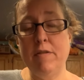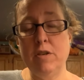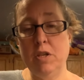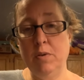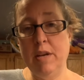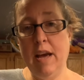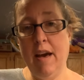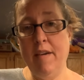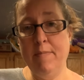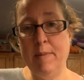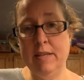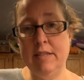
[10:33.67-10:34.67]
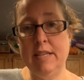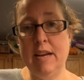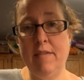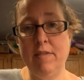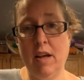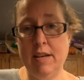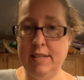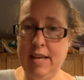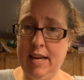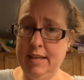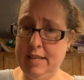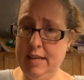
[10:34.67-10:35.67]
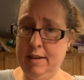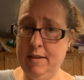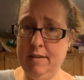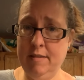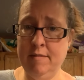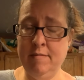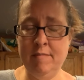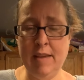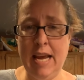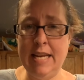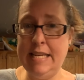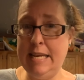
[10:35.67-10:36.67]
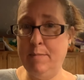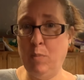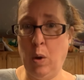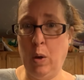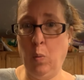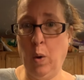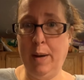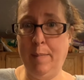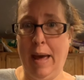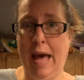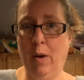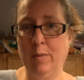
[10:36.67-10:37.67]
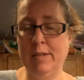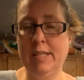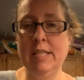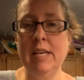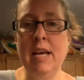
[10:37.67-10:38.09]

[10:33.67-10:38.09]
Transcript: 2.5 months and I've lost 18.1 pounds.